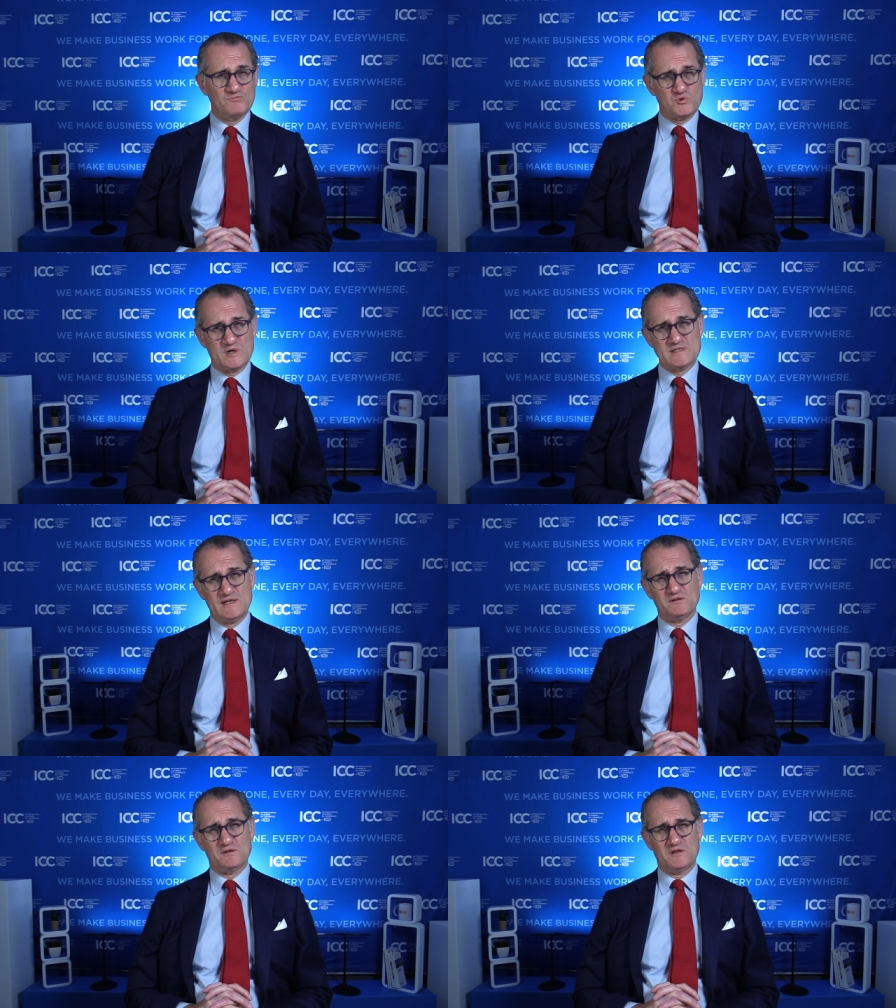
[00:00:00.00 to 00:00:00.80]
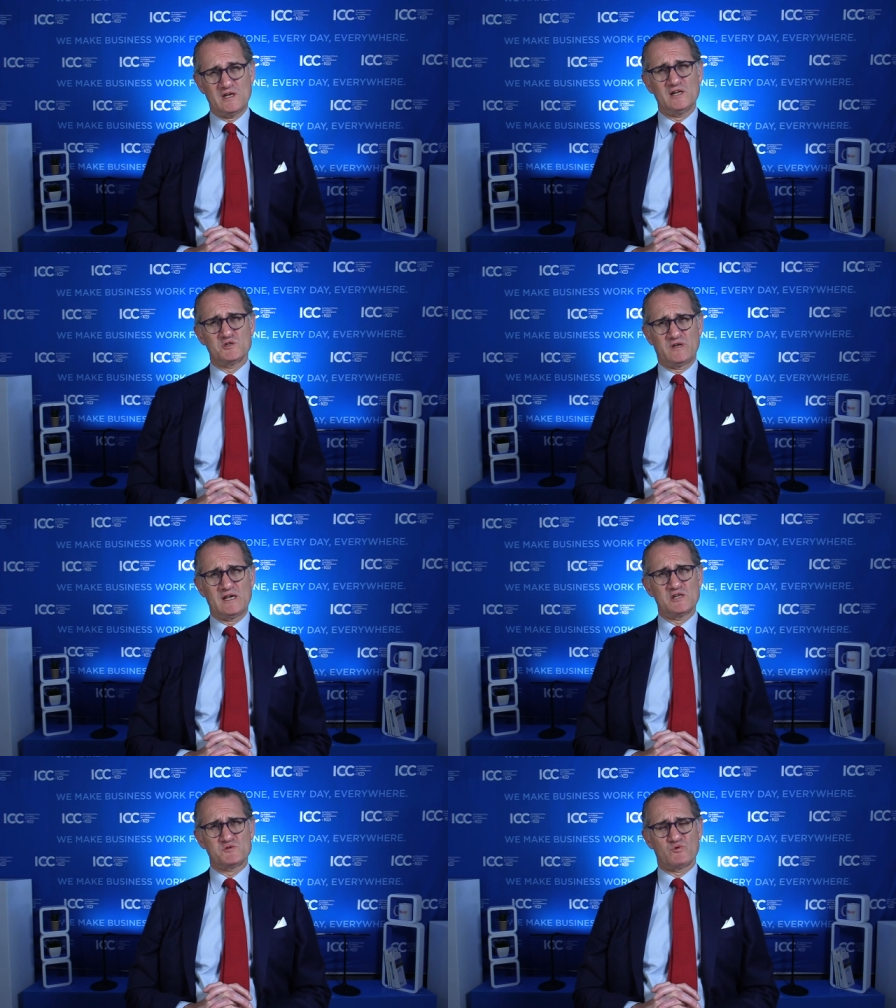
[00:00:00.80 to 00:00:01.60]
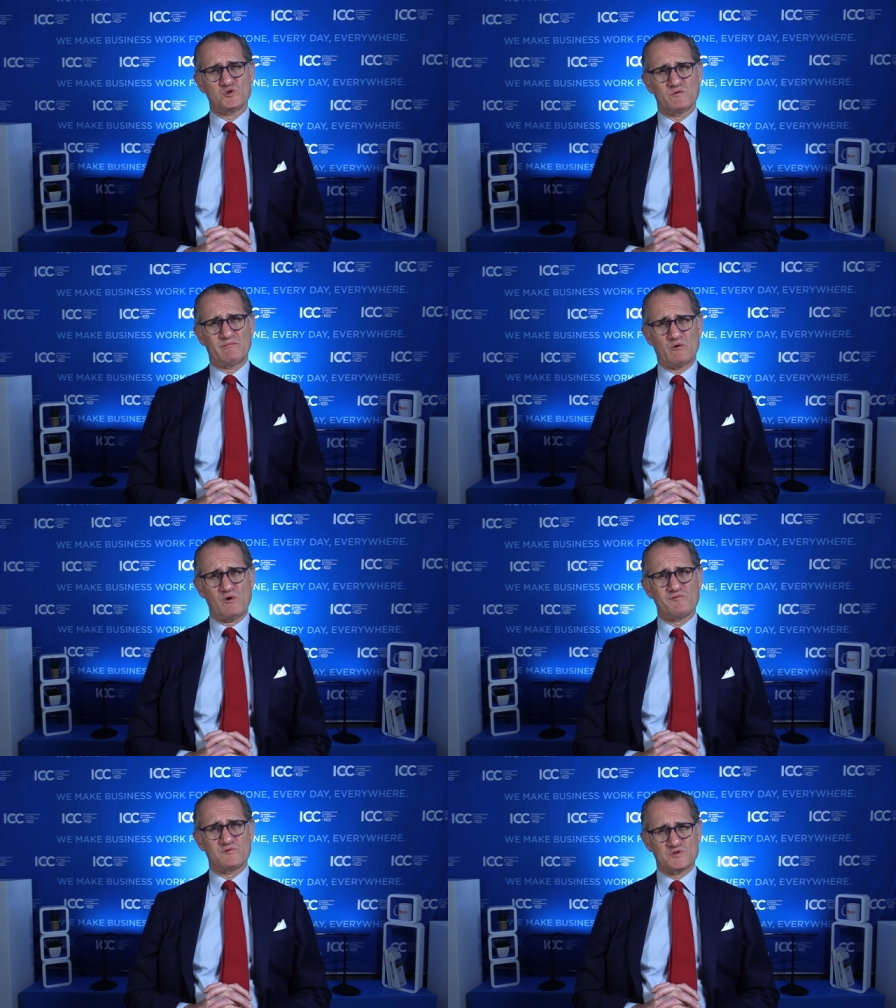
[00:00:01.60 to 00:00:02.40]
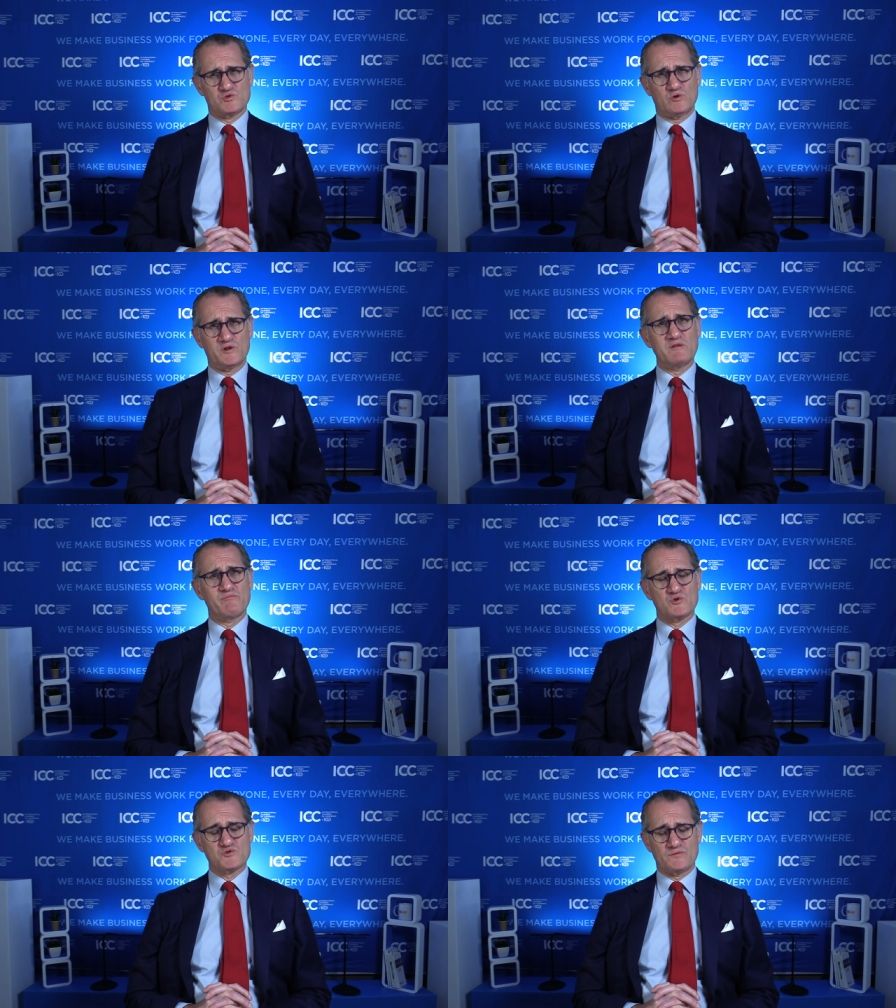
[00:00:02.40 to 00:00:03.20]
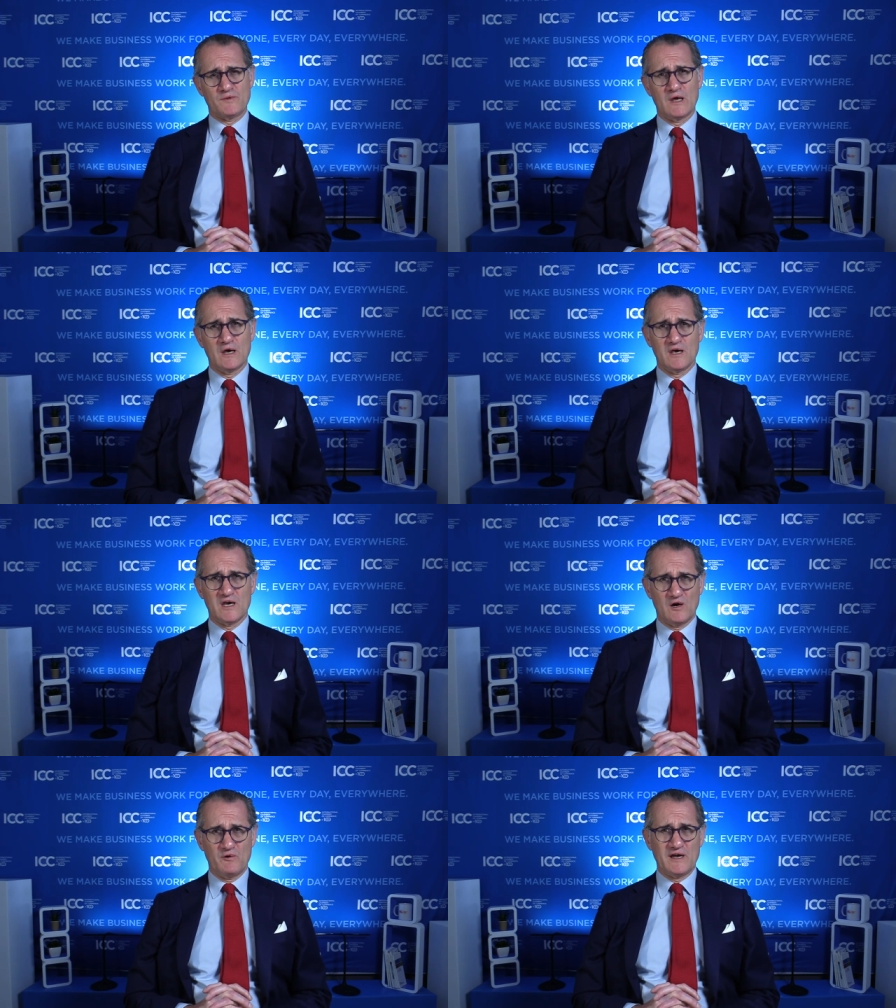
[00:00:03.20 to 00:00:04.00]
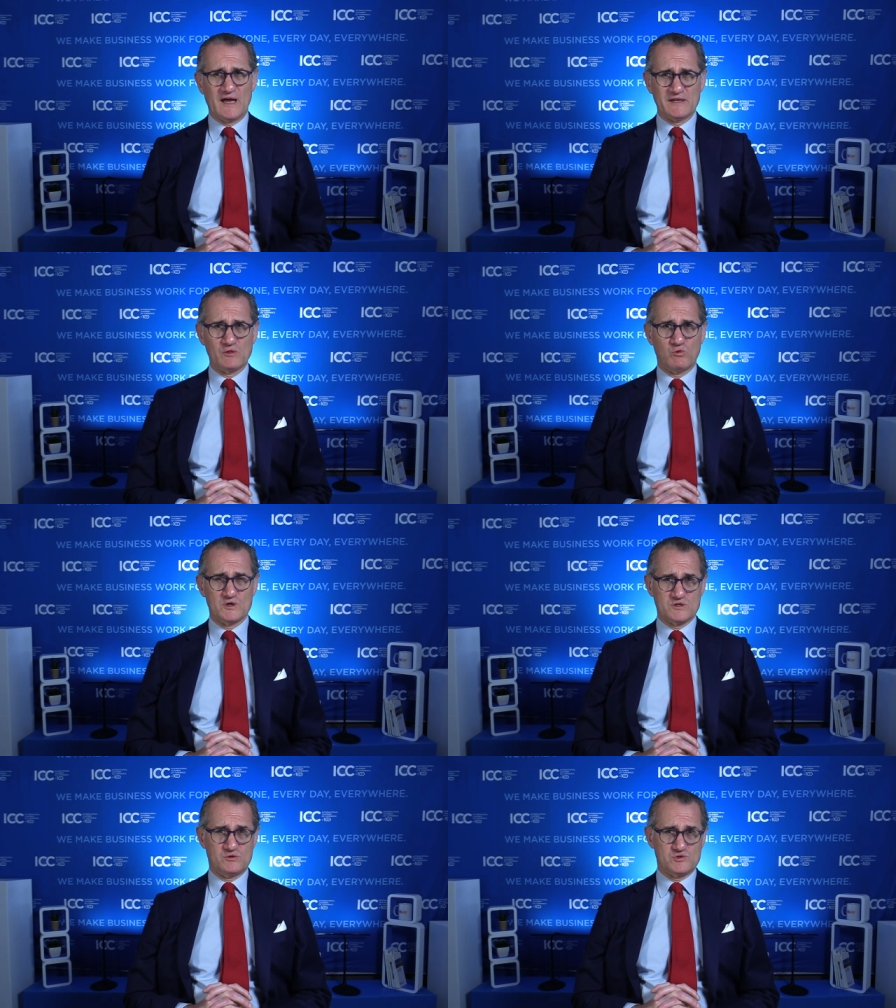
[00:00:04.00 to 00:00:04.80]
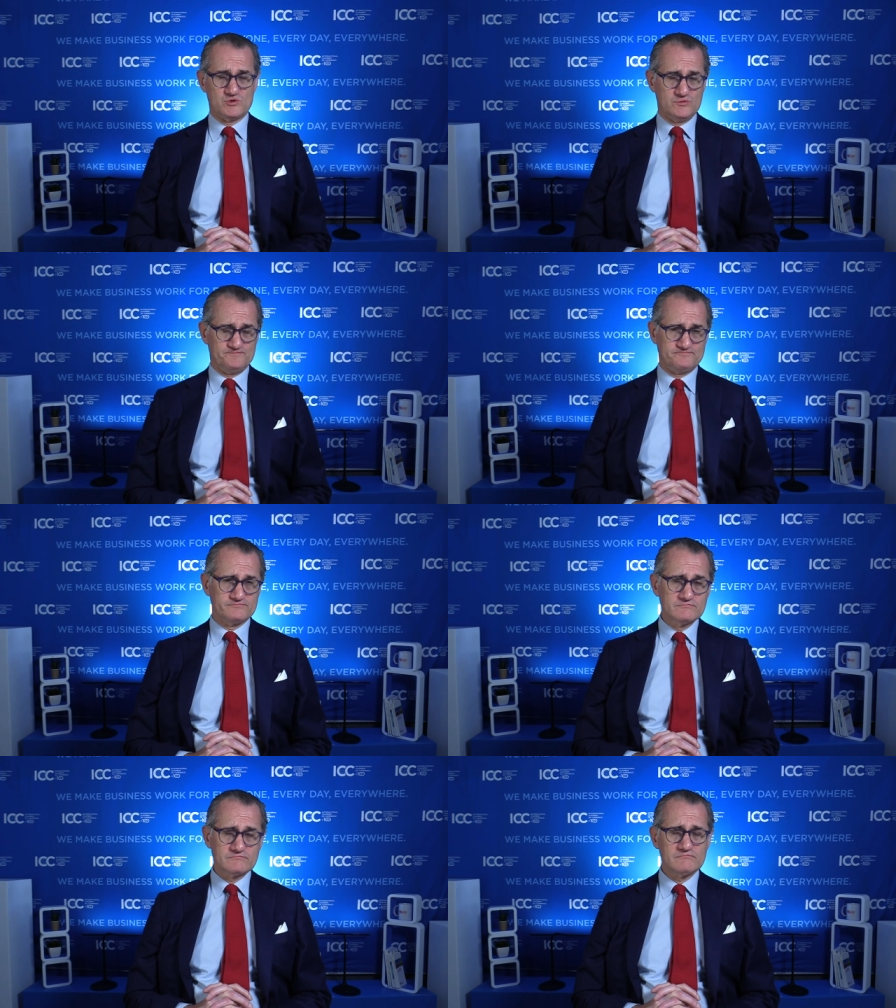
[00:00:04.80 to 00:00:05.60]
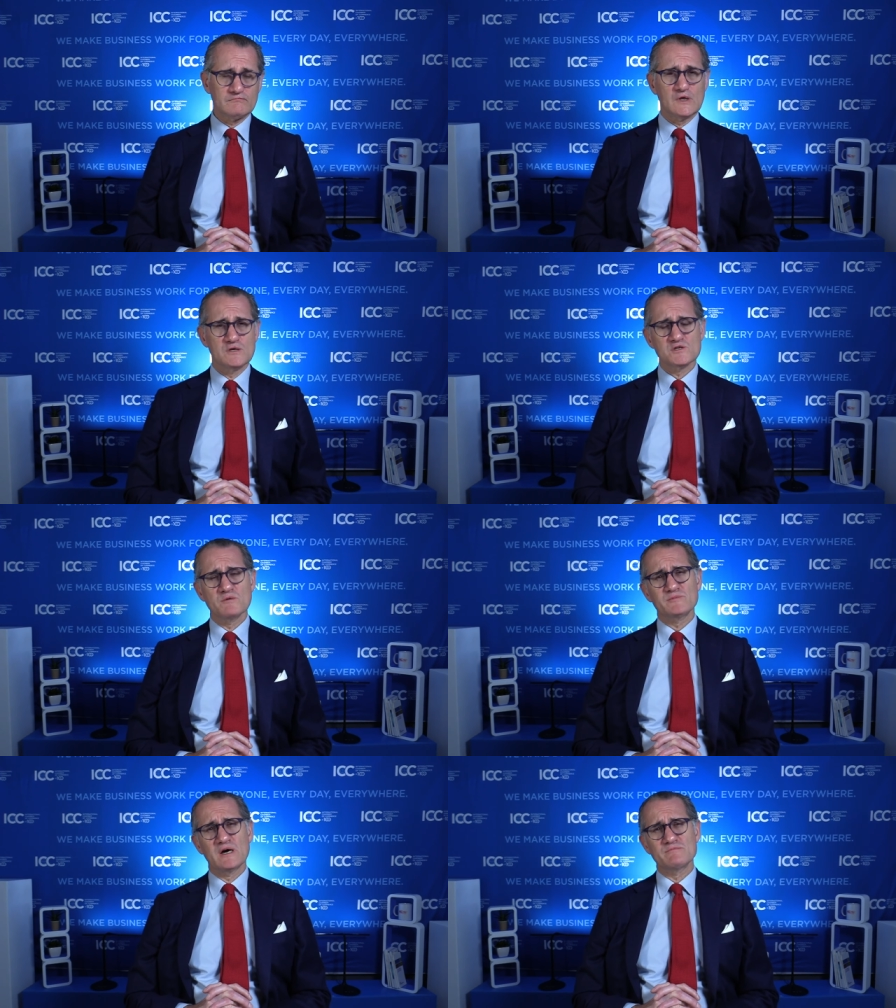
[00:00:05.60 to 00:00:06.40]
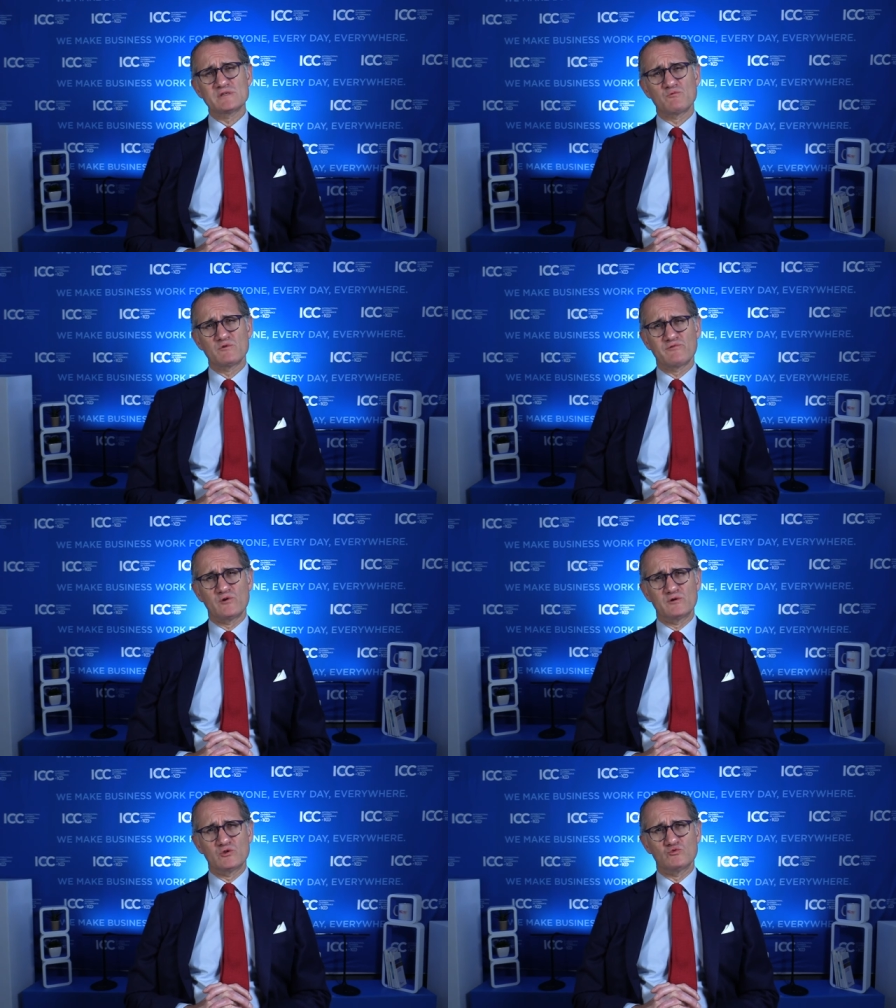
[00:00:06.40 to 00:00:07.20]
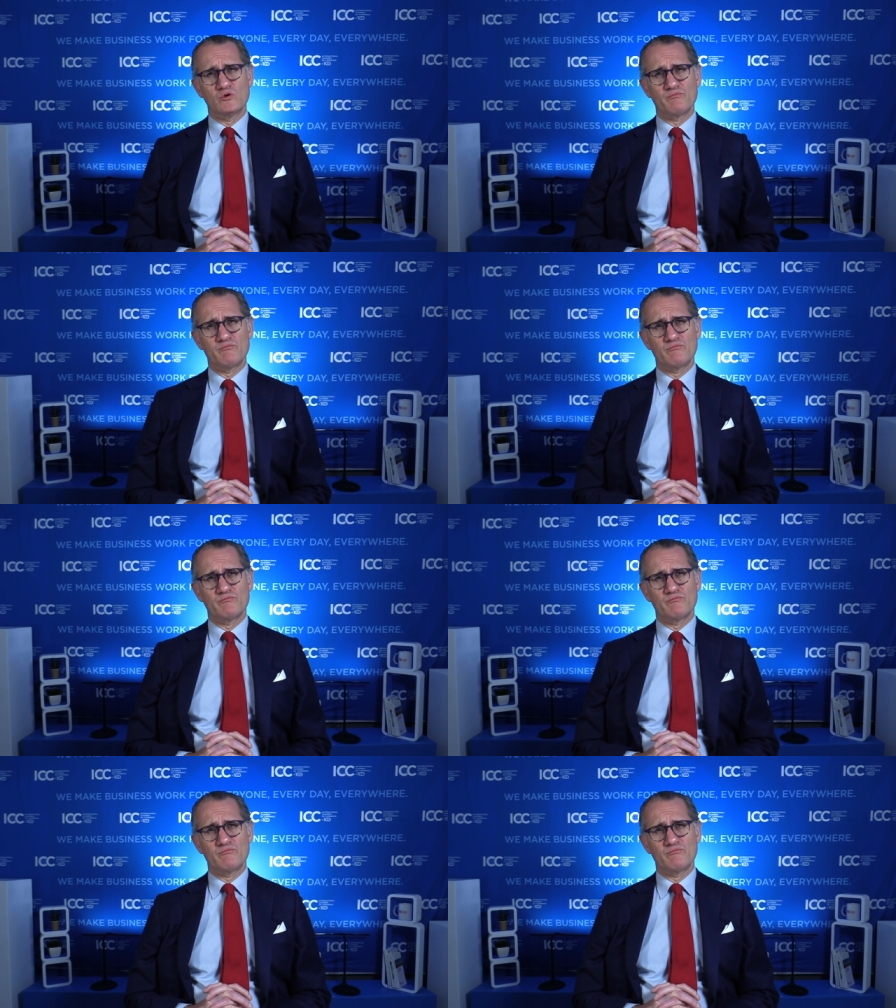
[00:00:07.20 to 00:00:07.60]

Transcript: translated in English English version by reference to an in-person hearing, and that was understood sometimes I'm referring to